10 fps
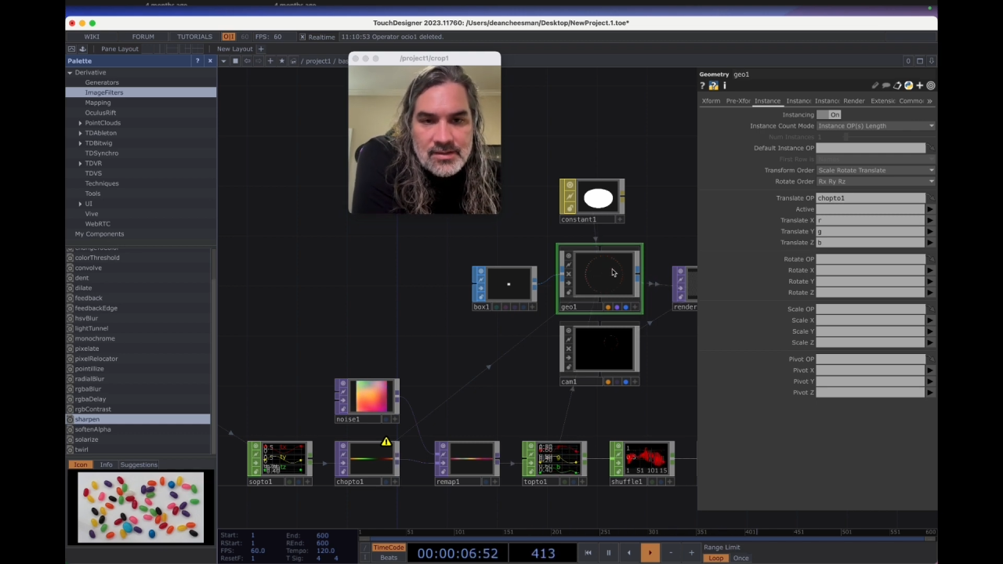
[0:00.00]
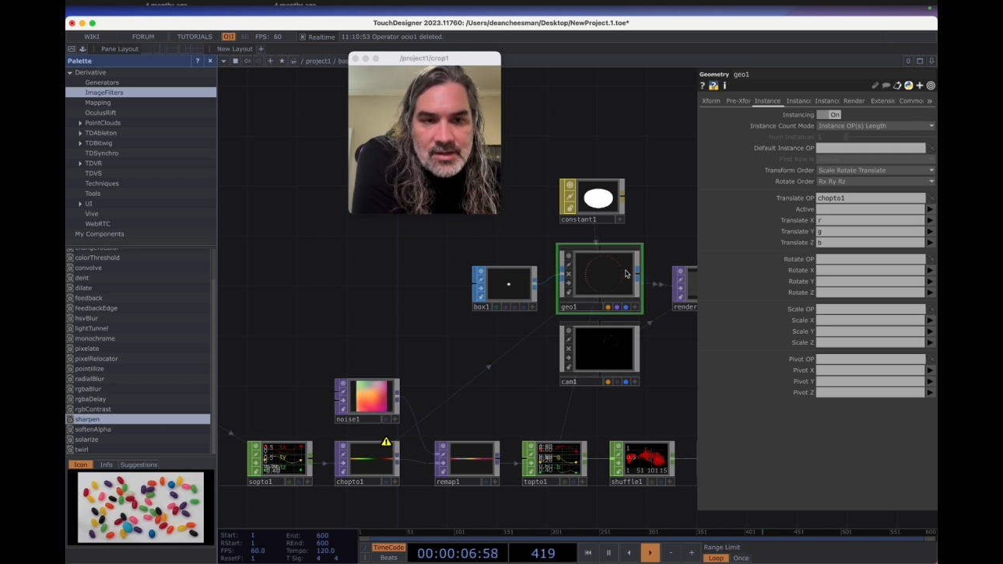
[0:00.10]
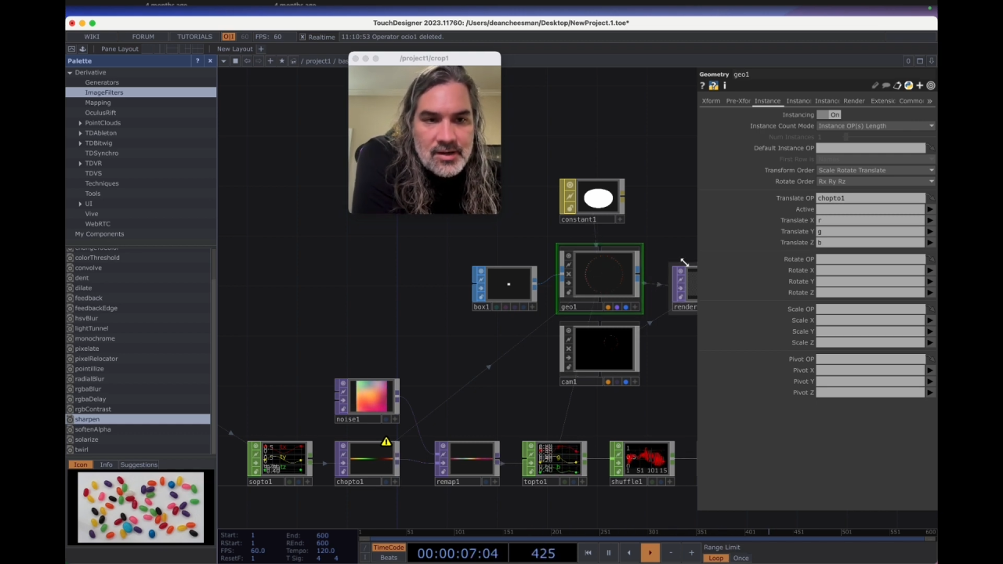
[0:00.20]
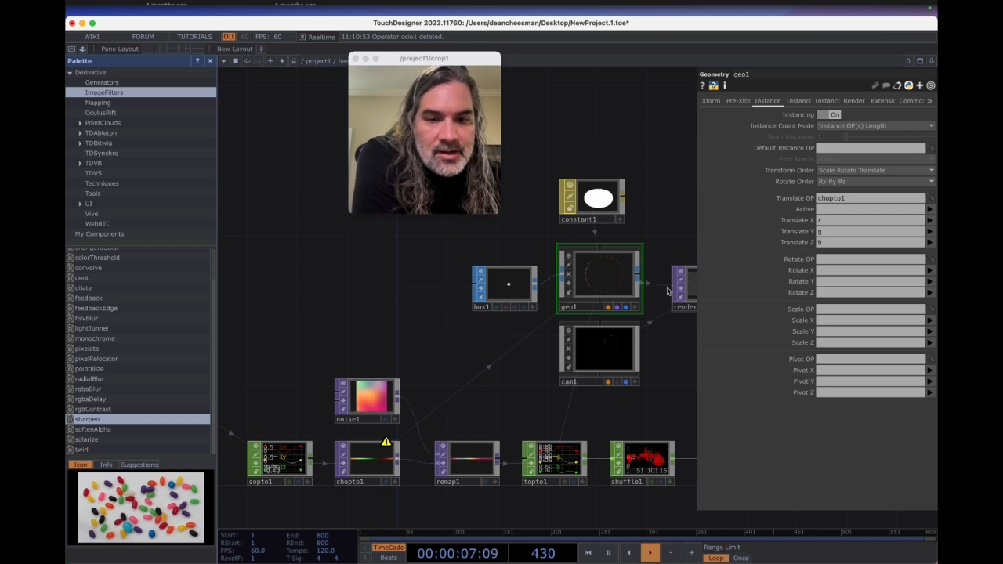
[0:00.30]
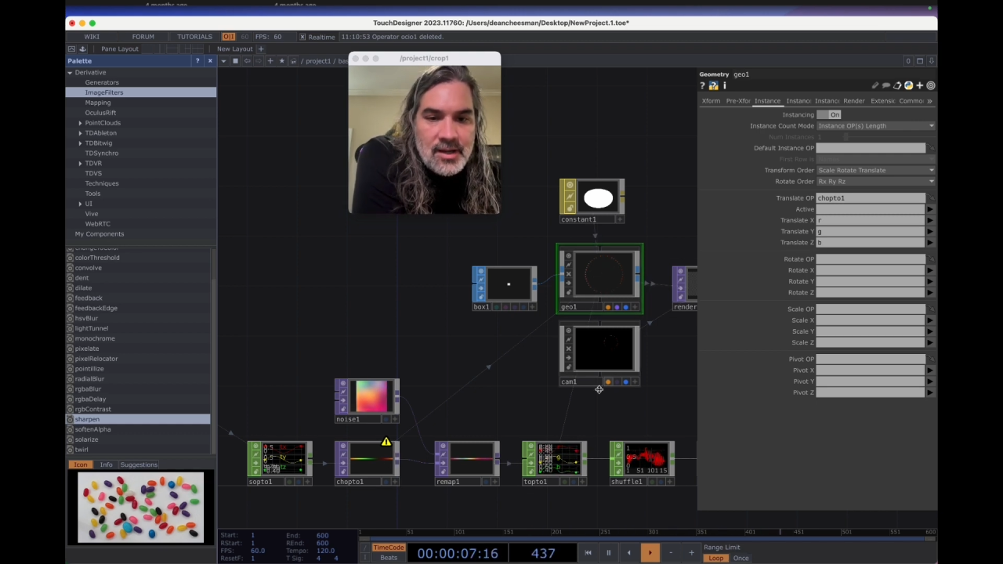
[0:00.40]

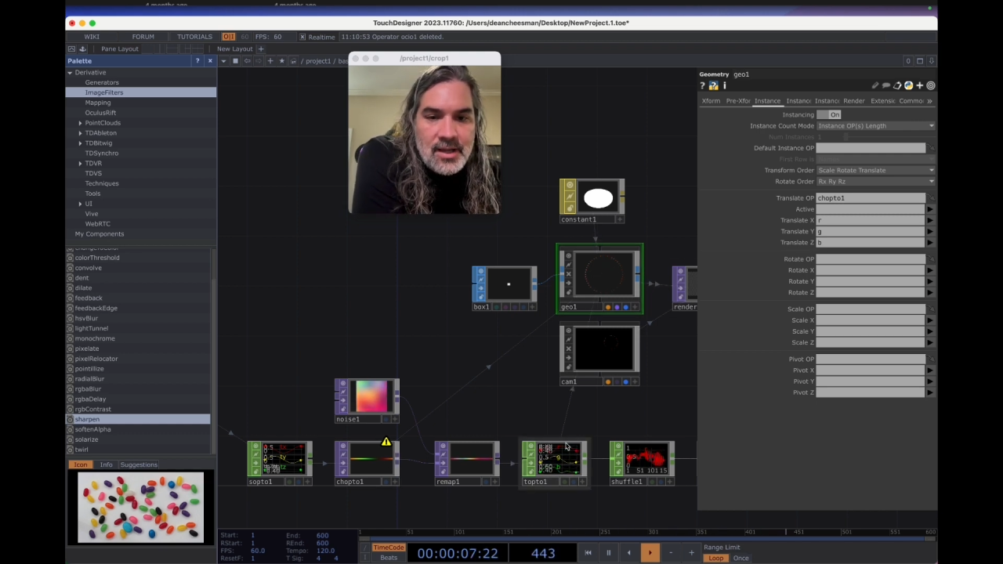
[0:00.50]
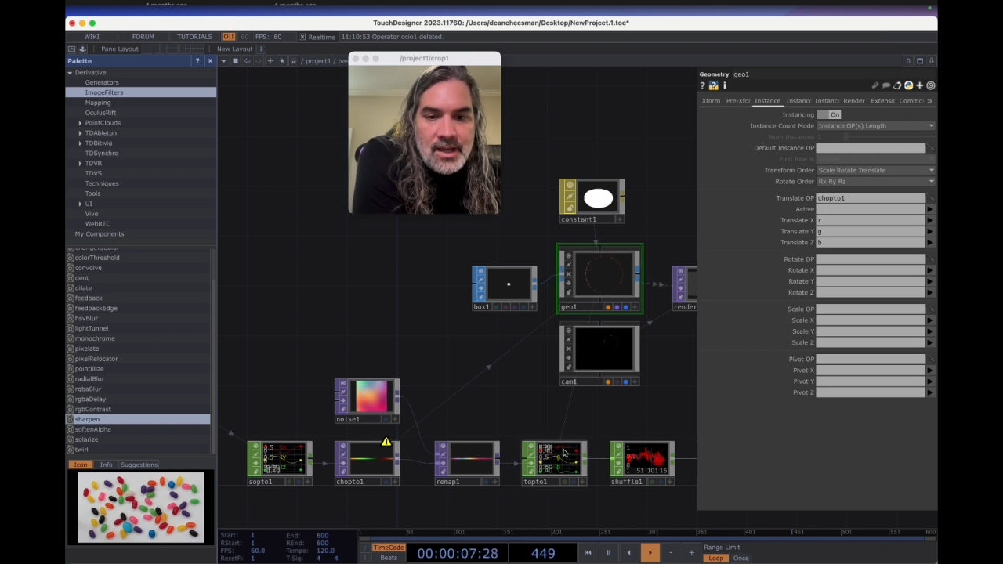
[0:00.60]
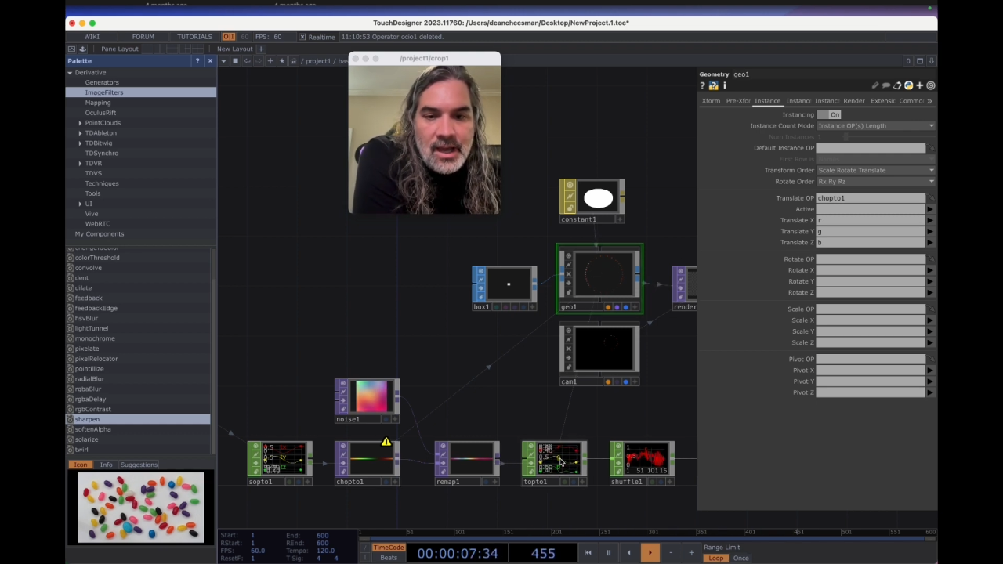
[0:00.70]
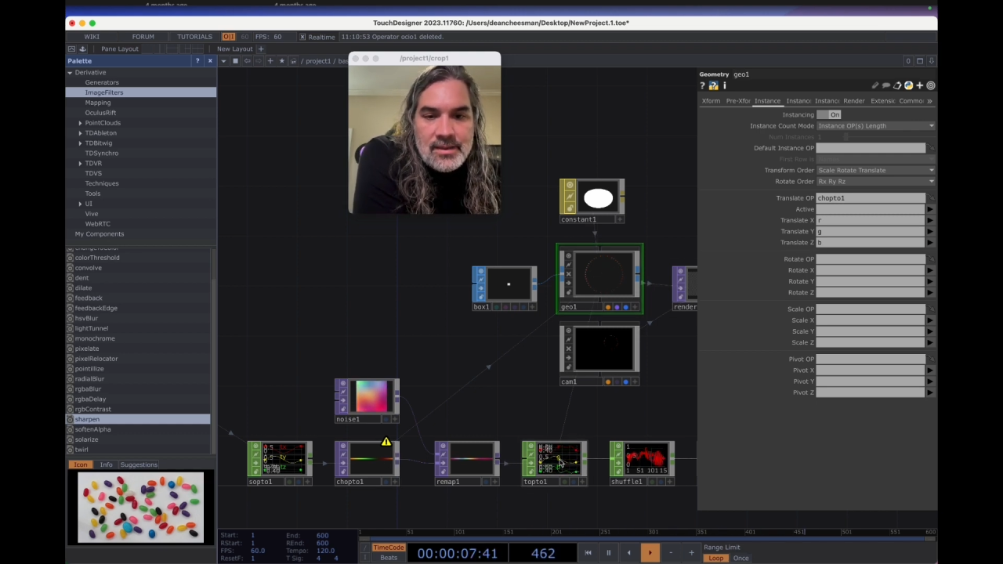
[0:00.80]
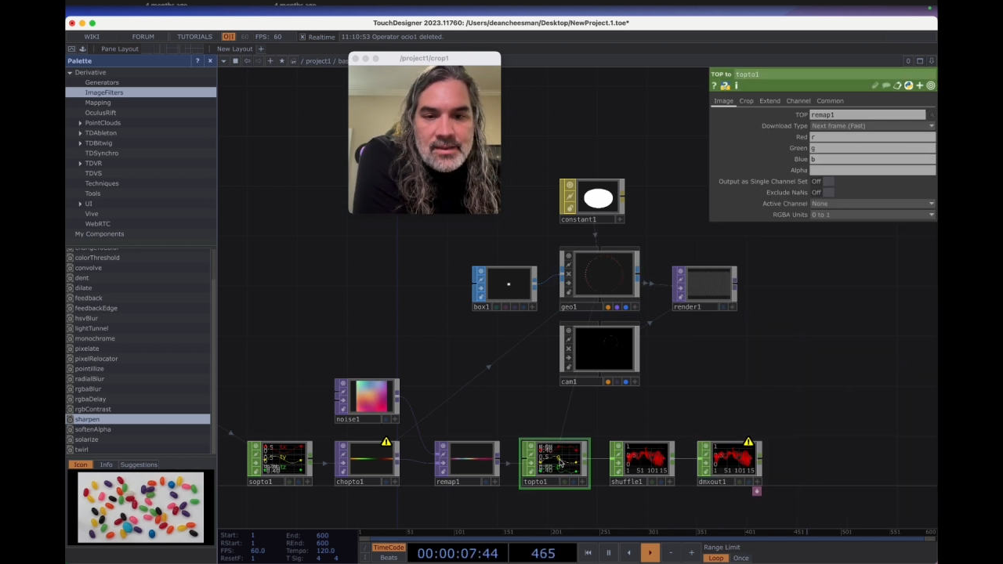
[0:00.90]
are.
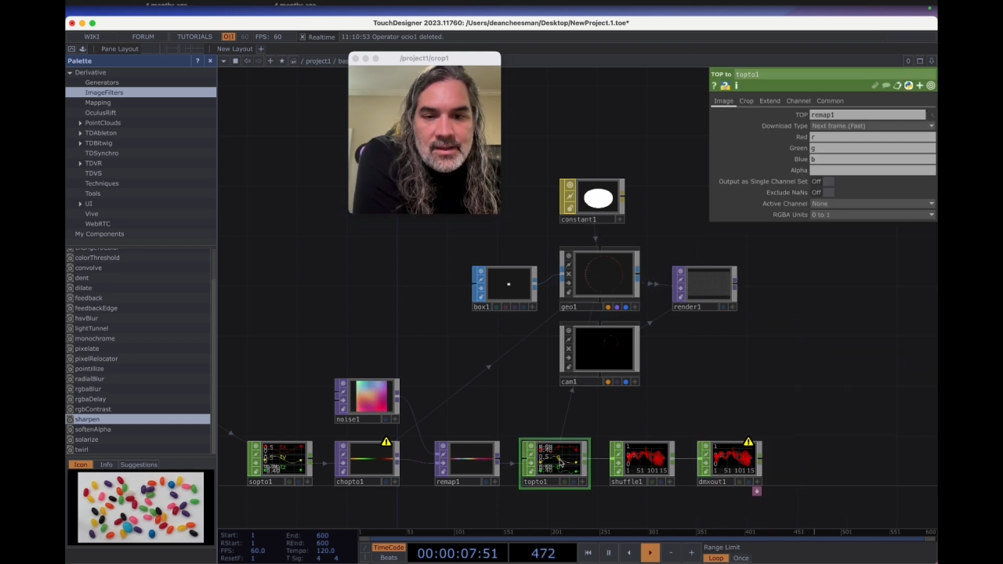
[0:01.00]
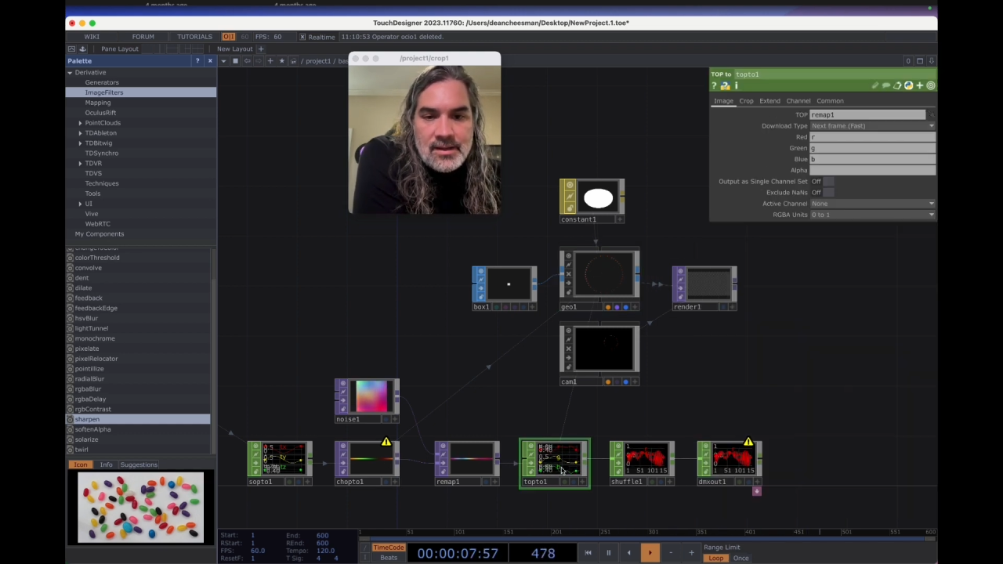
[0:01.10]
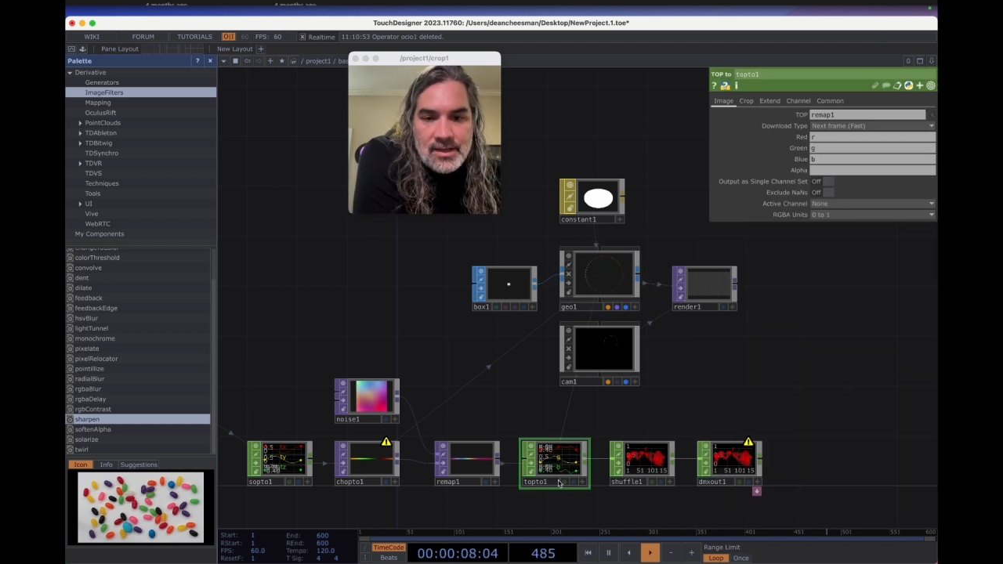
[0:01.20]
And then I